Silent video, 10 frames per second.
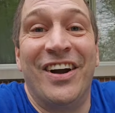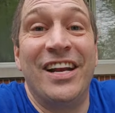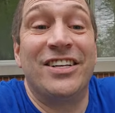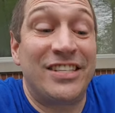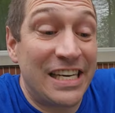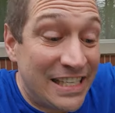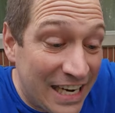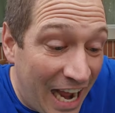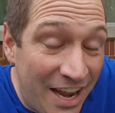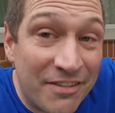Right, to
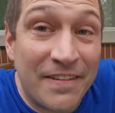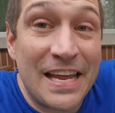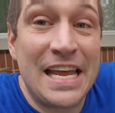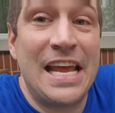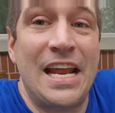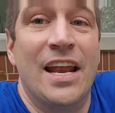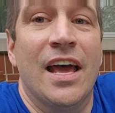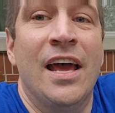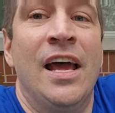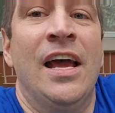dive
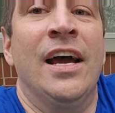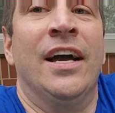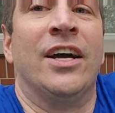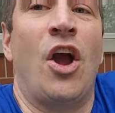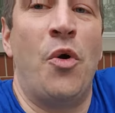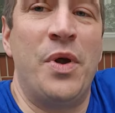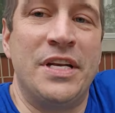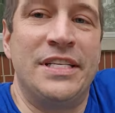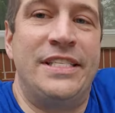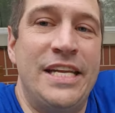in,
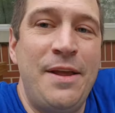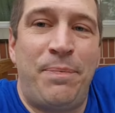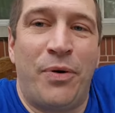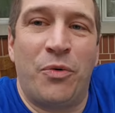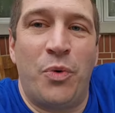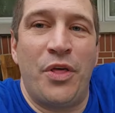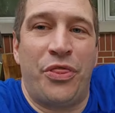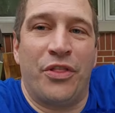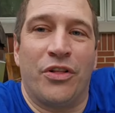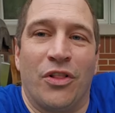going deep
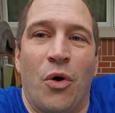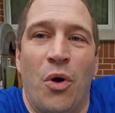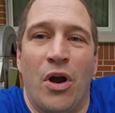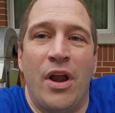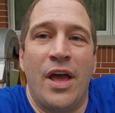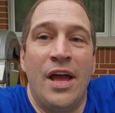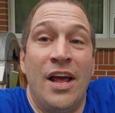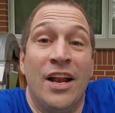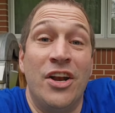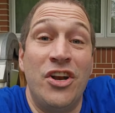with the Lord,
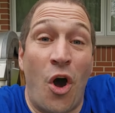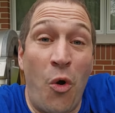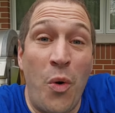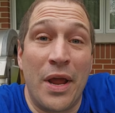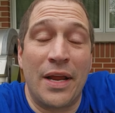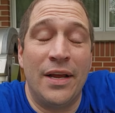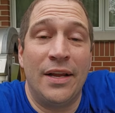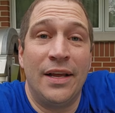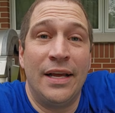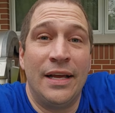
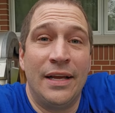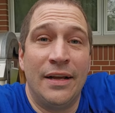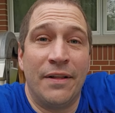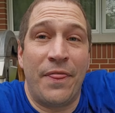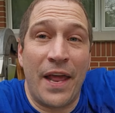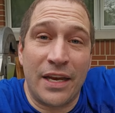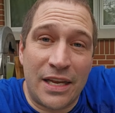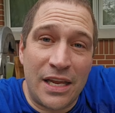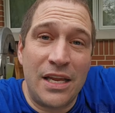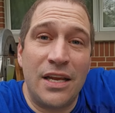knowing that
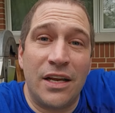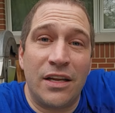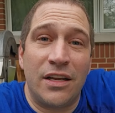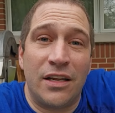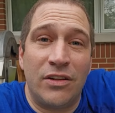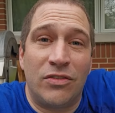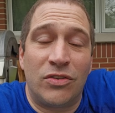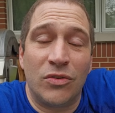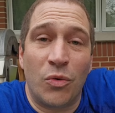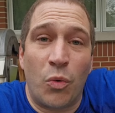he
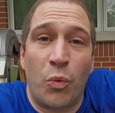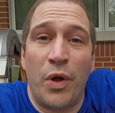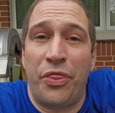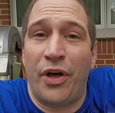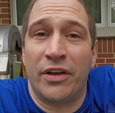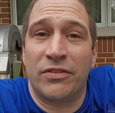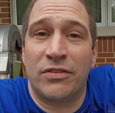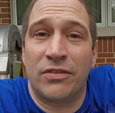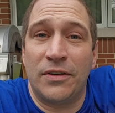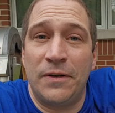is with
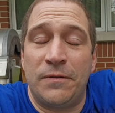us.